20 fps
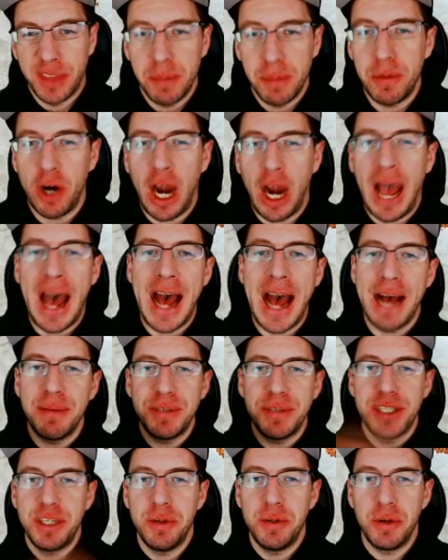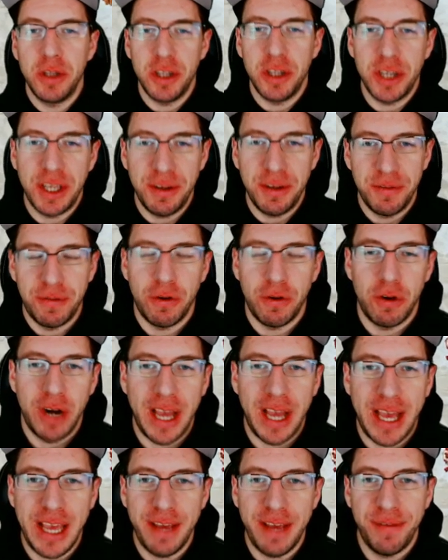Perhaps you are looking for
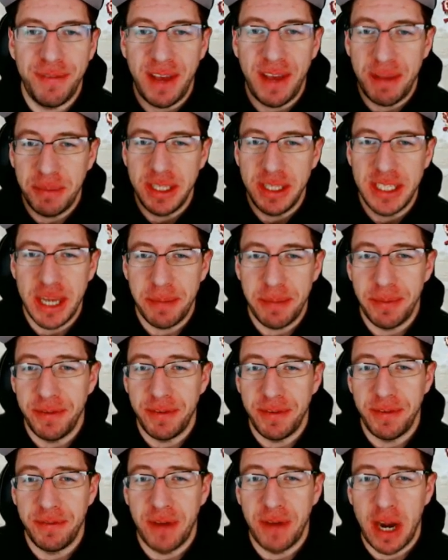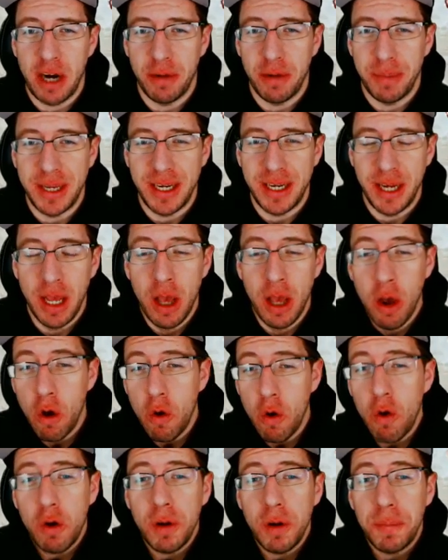a family type of environment,
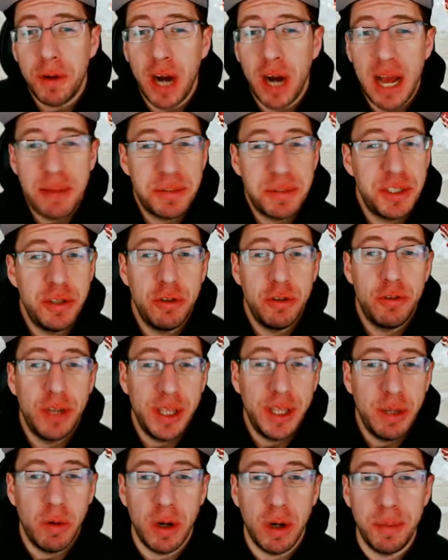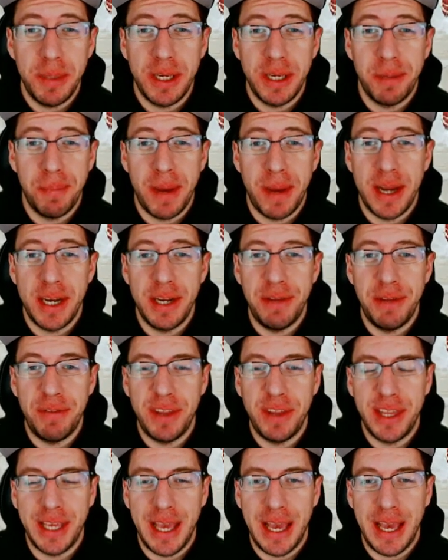or perhaps you really want to be competitive
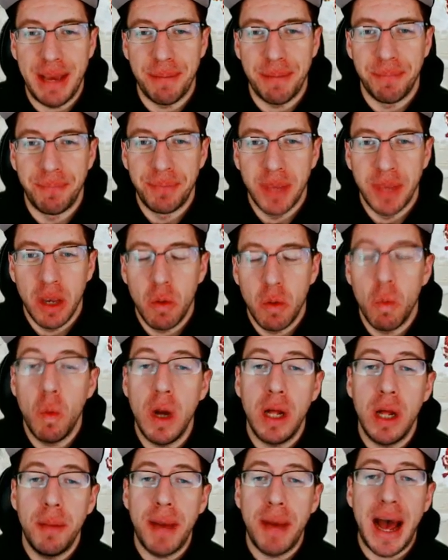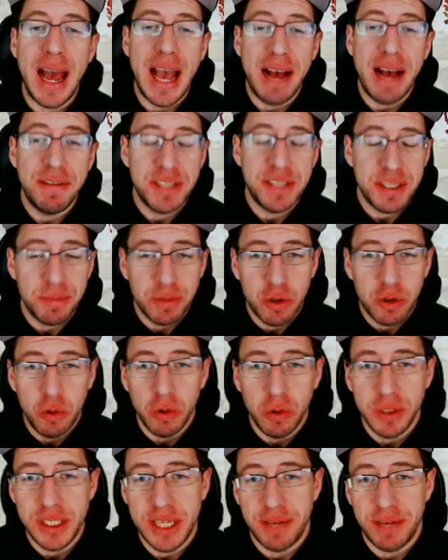in the game. Well, I have some
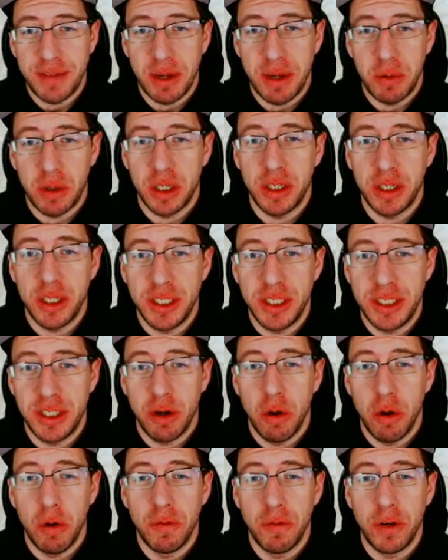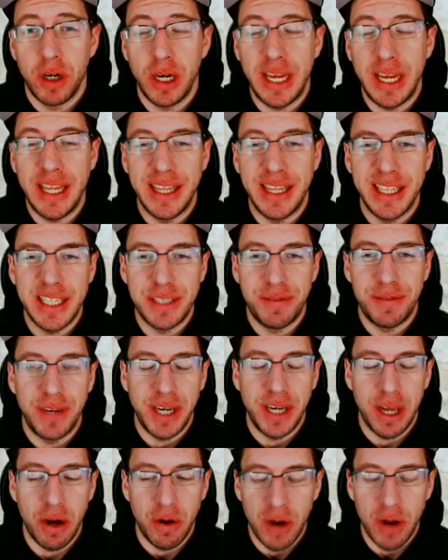cool stuff that we're going to go over in this
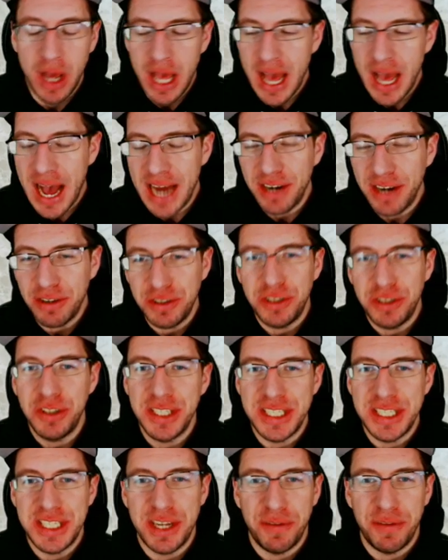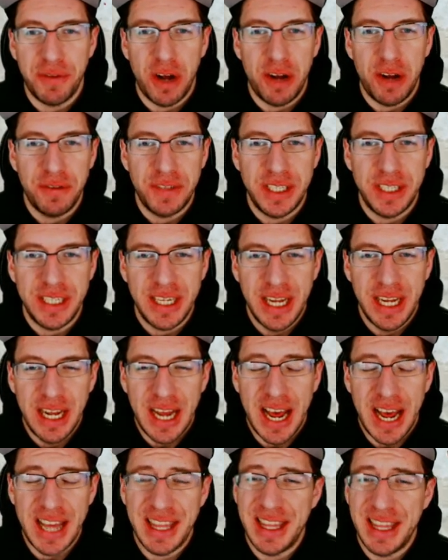video. I don't do this stuff often.
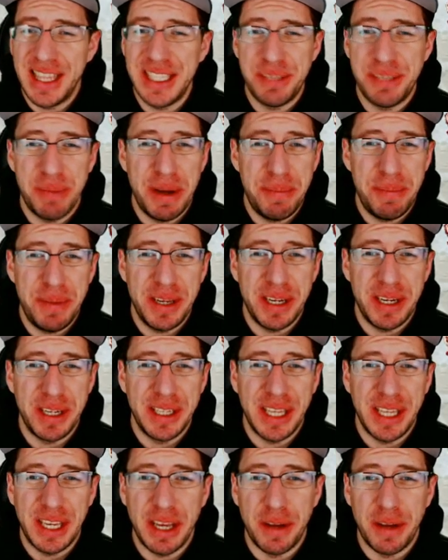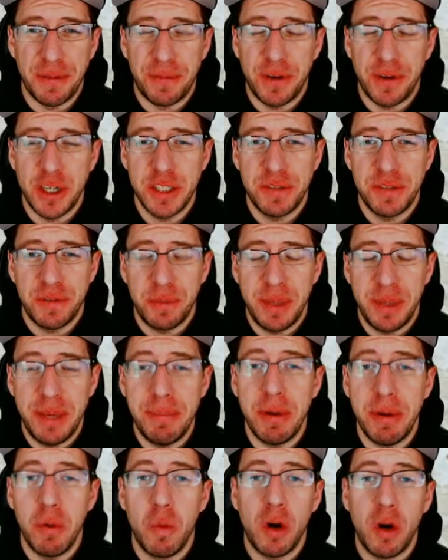This might be like a first for me,
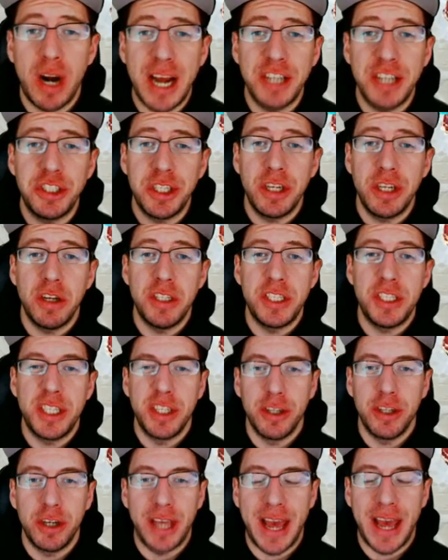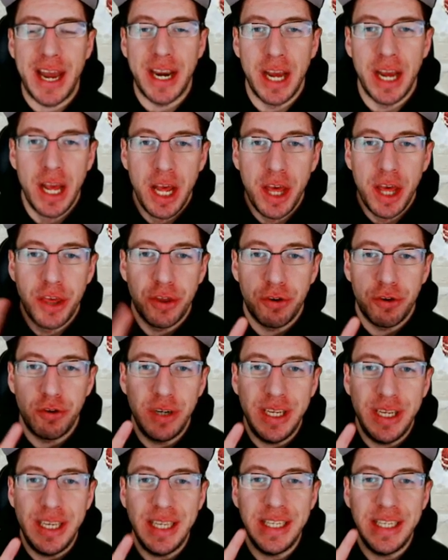but we're actually going to look at
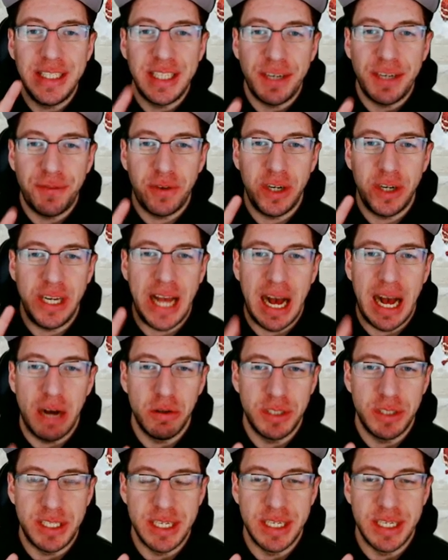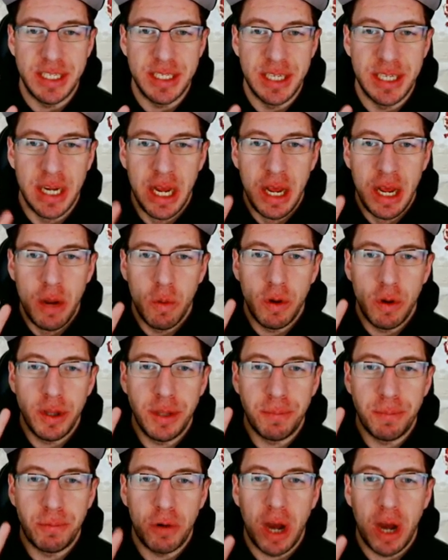3 different houses where
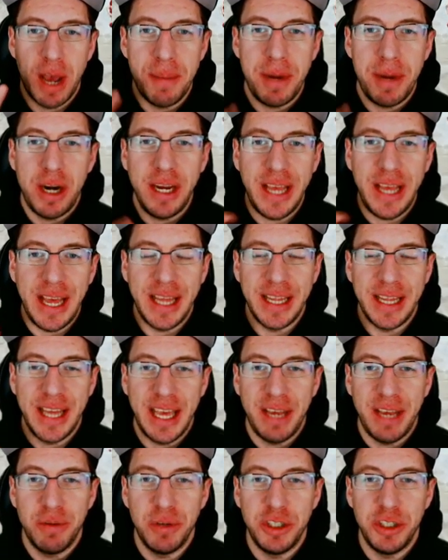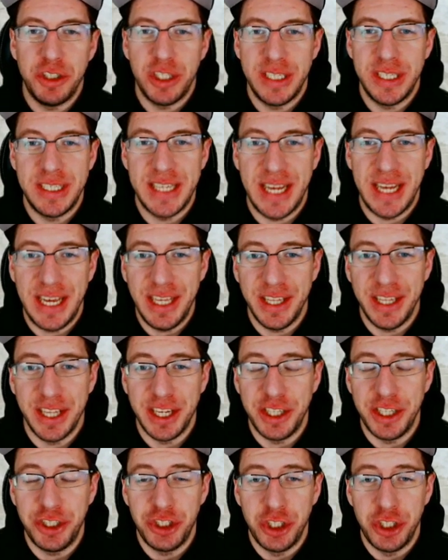the primary language is
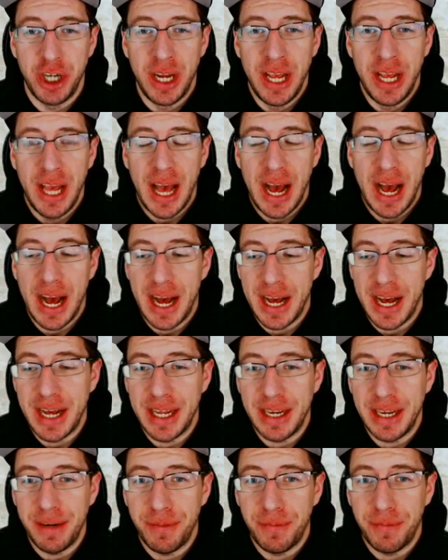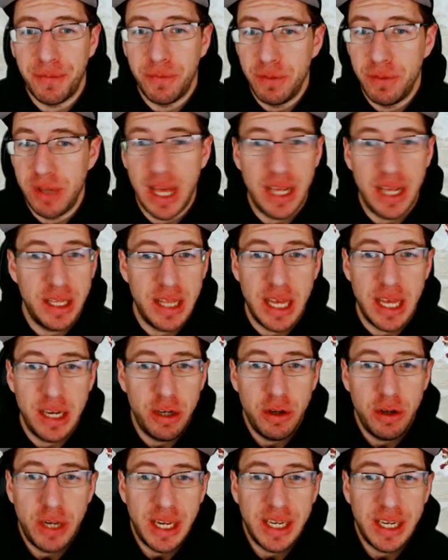English.
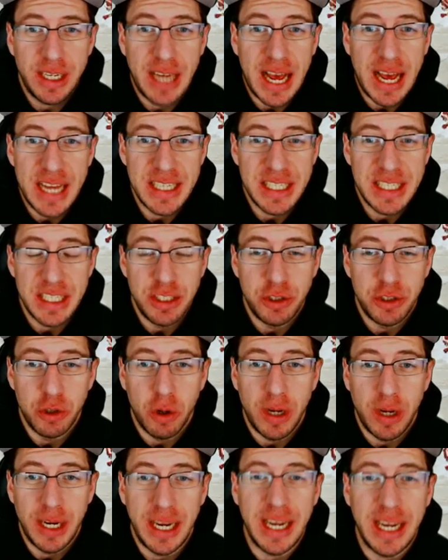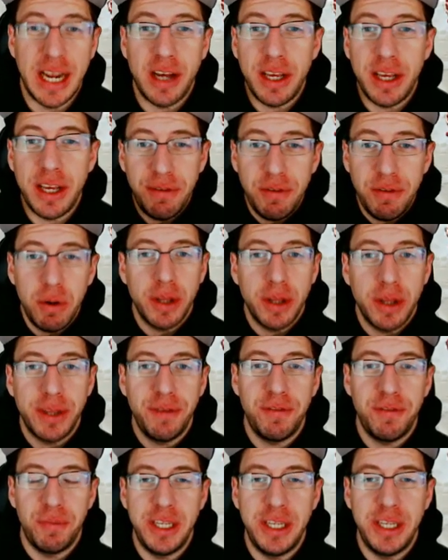That guys can join, and I'll give you all the
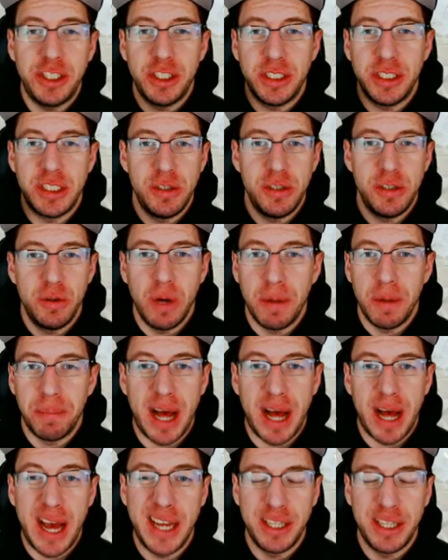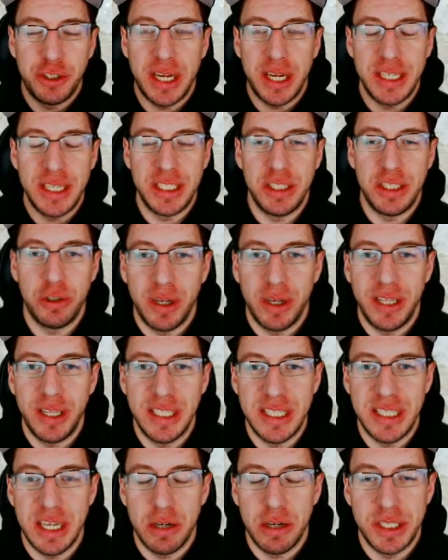information to apply and try to join
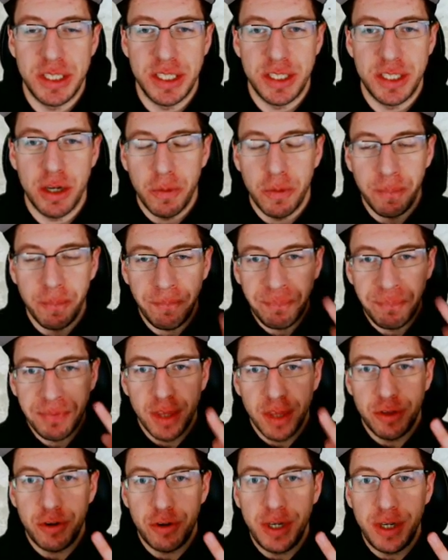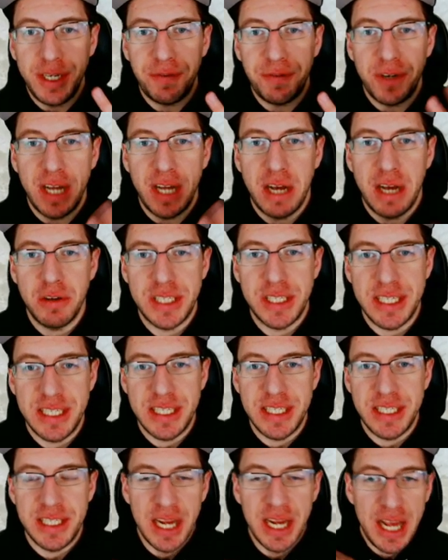these houses. So 3 different
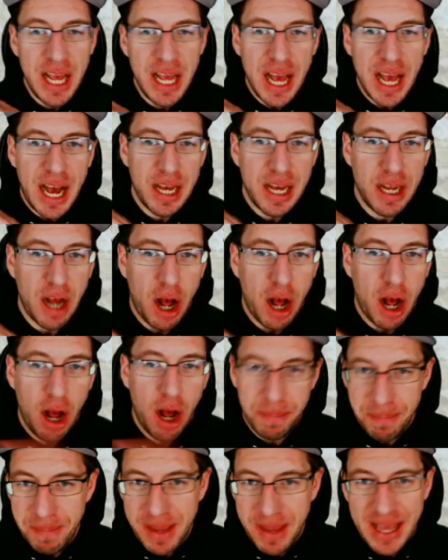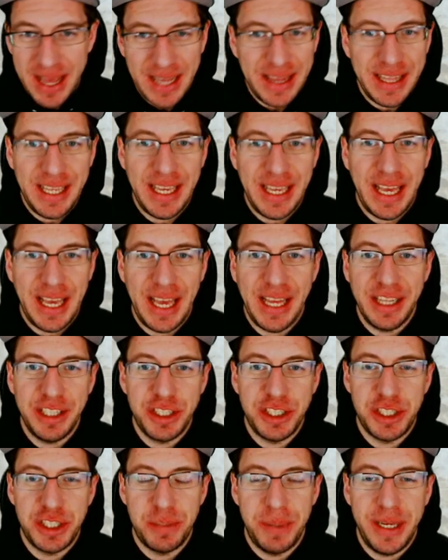houses, mainly
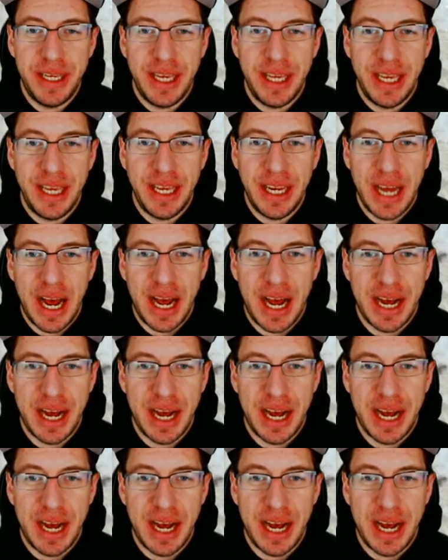English speaking,